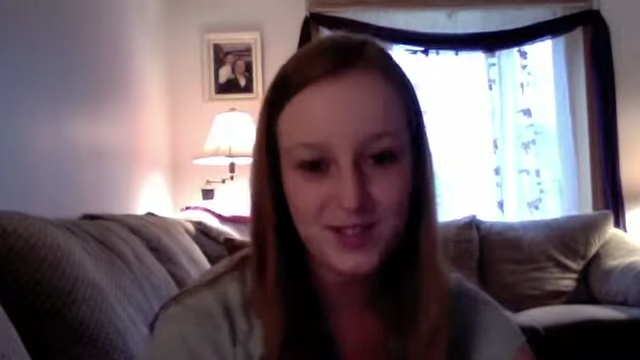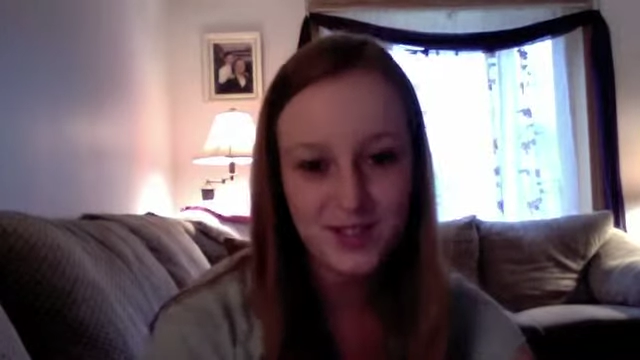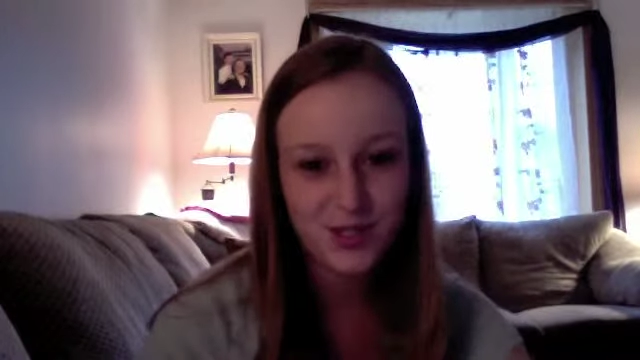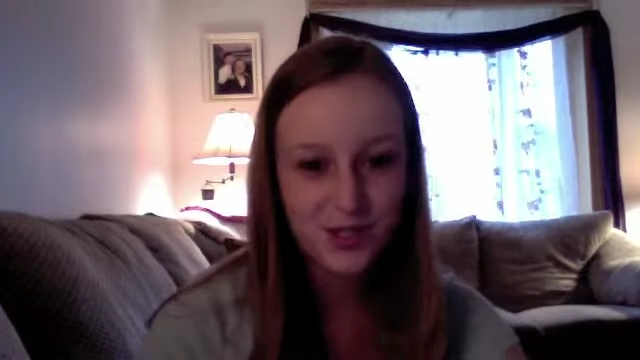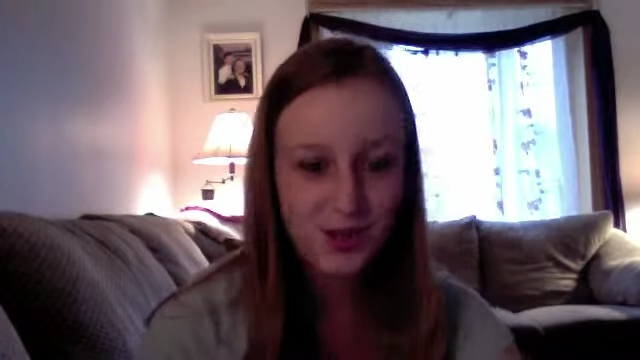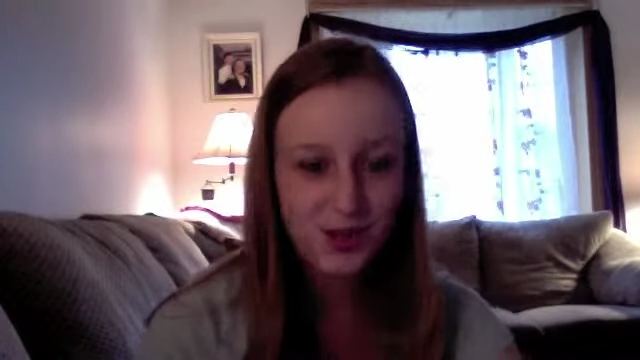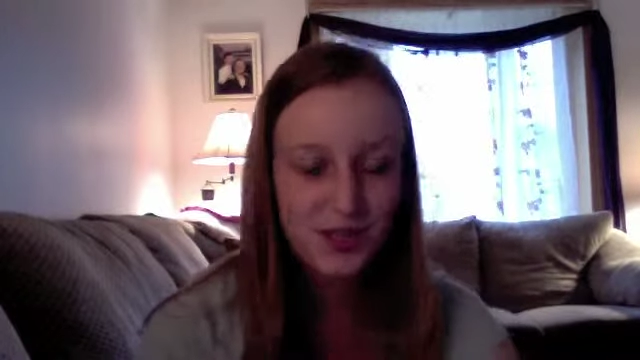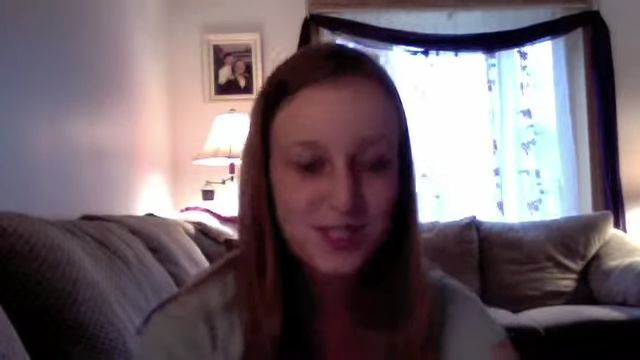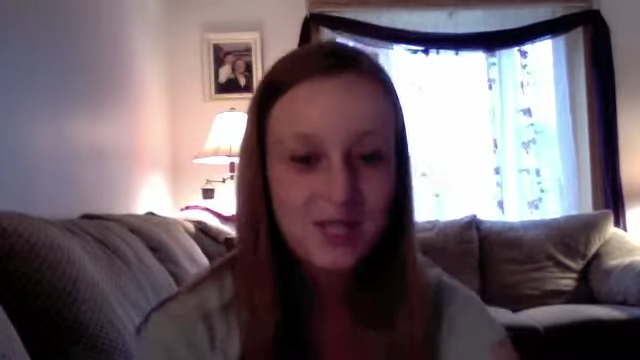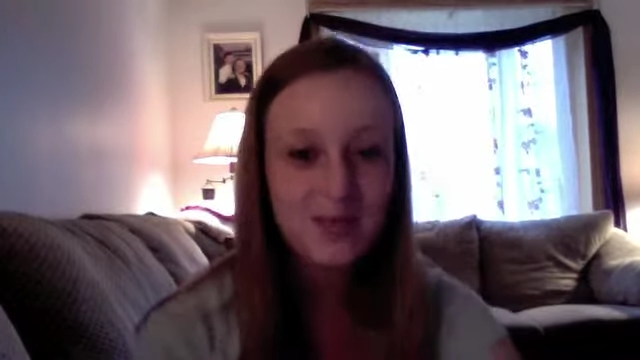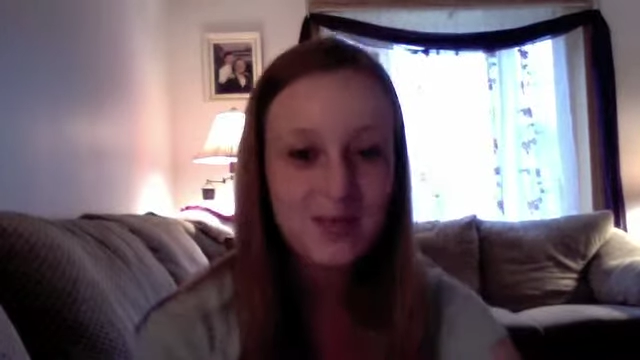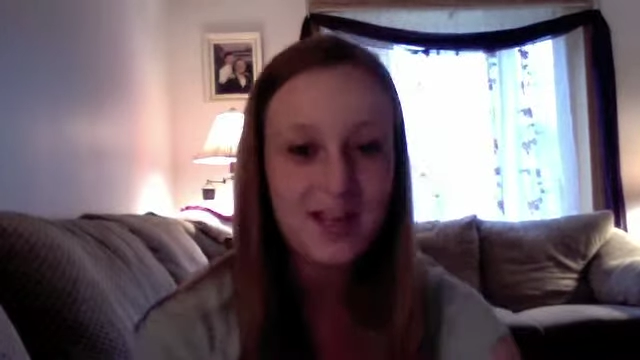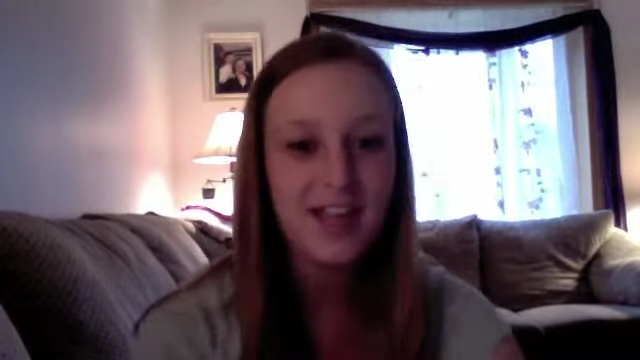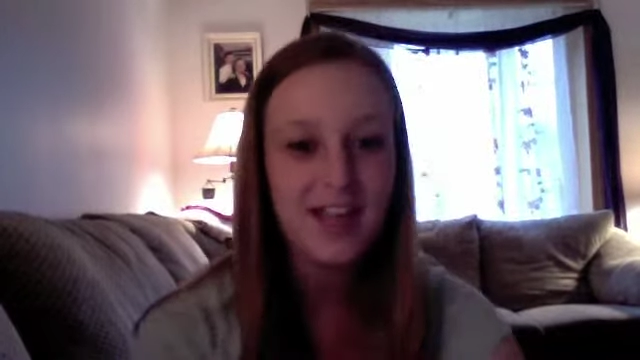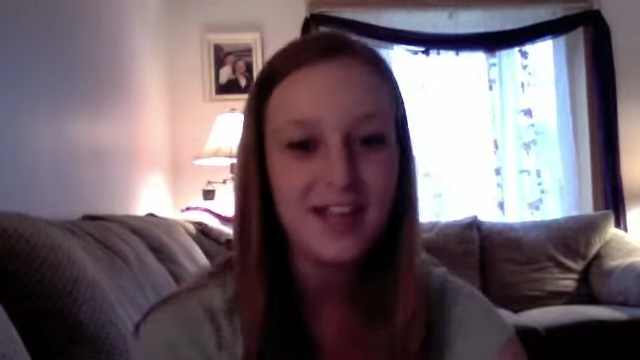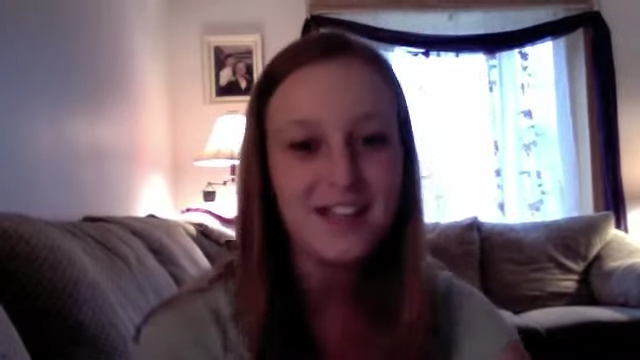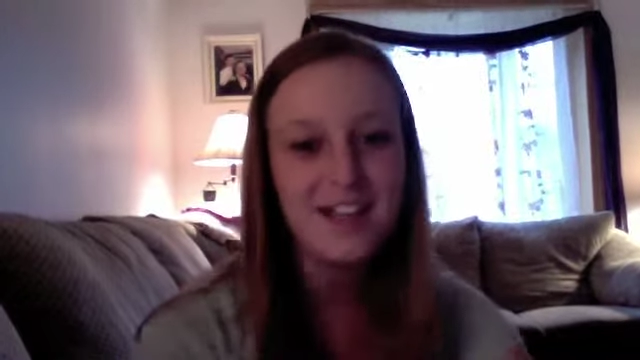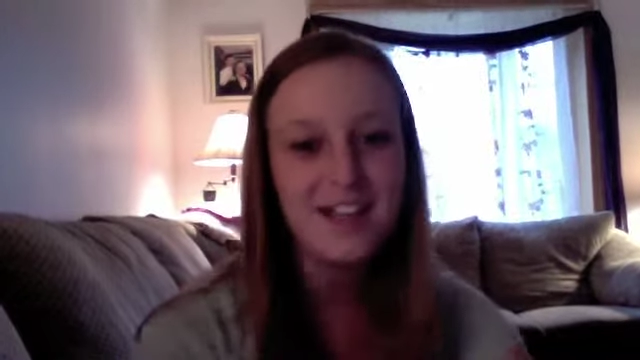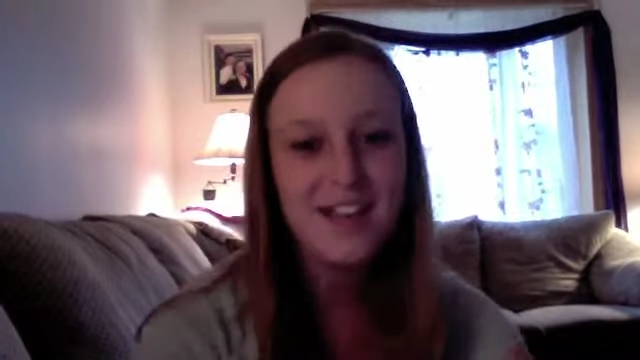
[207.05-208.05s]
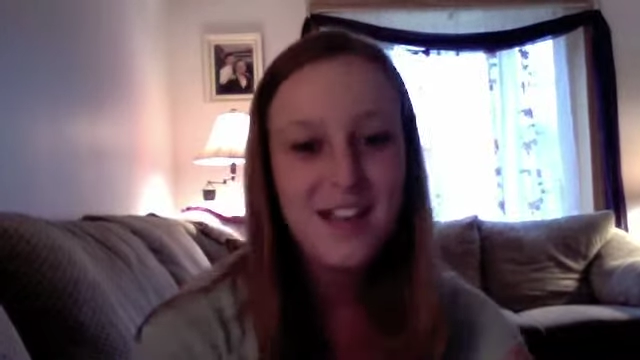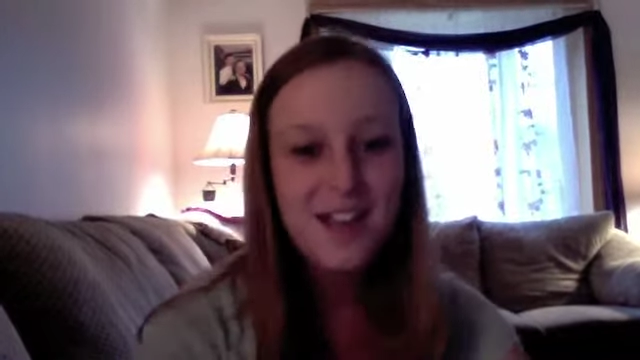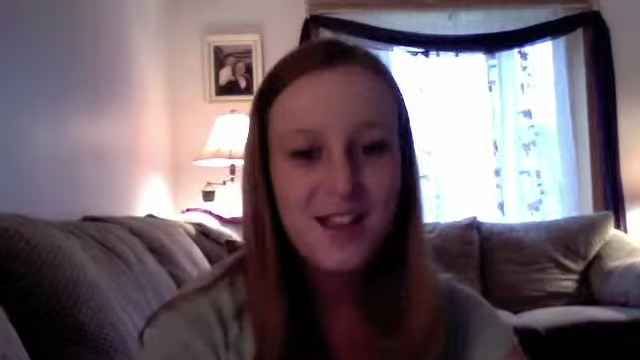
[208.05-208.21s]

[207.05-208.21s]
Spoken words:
to trust me and